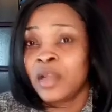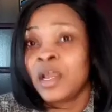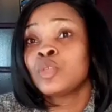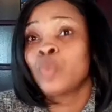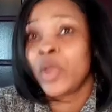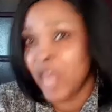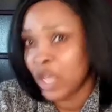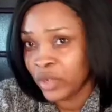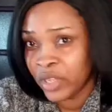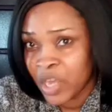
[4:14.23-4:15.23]
That was why they
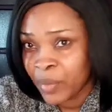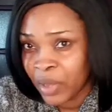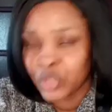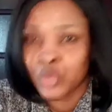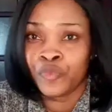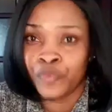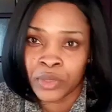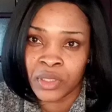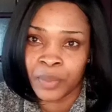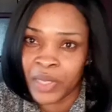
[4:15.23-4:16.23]
actually came out to
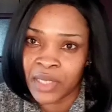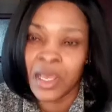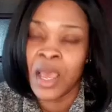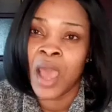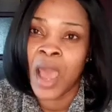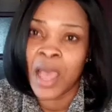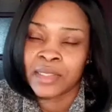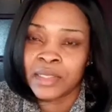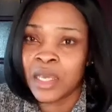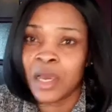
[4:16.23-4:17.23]
vote the place as
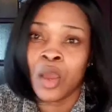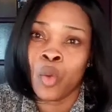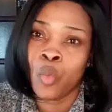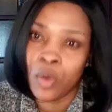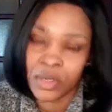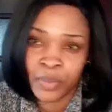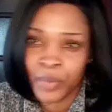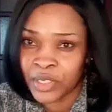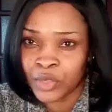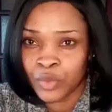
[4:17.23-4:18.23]
their worst
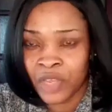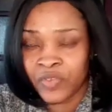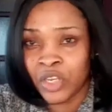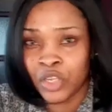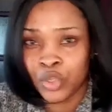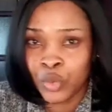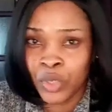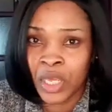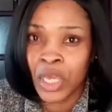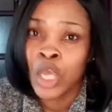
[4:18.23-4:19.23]
place to live in
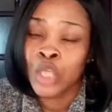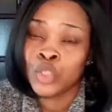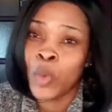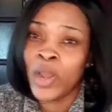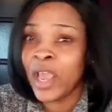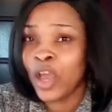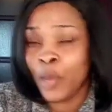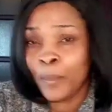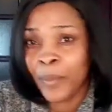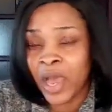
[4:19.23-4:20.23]
the UK. So when I
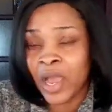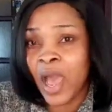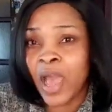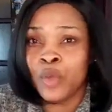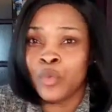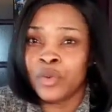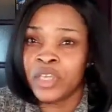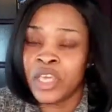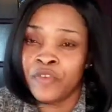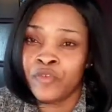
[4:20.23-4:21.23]
come back, I will
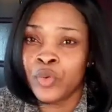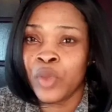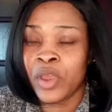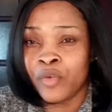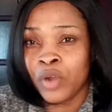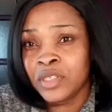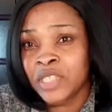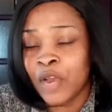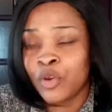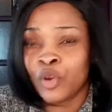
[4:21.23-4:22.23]
give you a
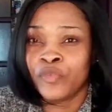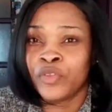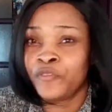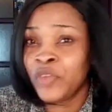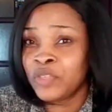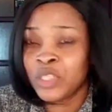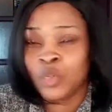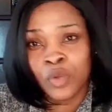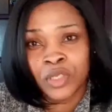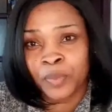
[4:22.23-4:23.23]
rundown of the 50
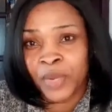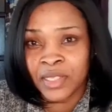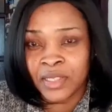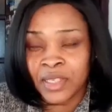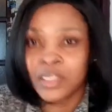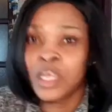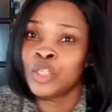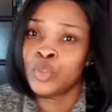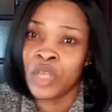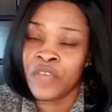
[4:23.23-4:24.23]
worst places
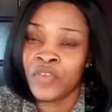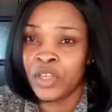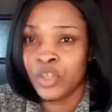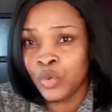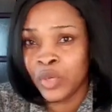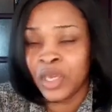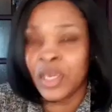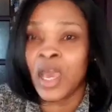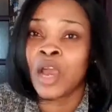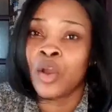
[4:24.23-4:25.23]
to live in the
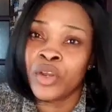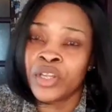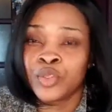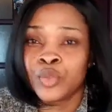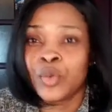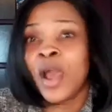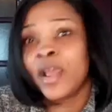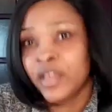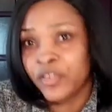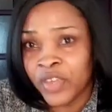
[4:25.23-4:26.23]
UK according to
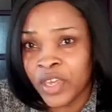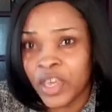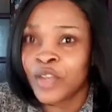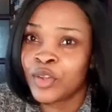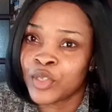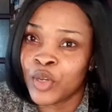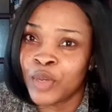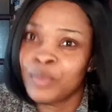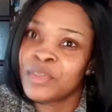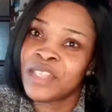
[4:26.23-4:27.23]

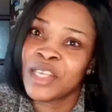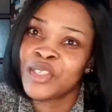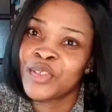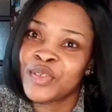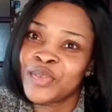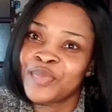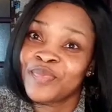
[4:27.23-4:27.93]
ilivehere.com. Stay tuned.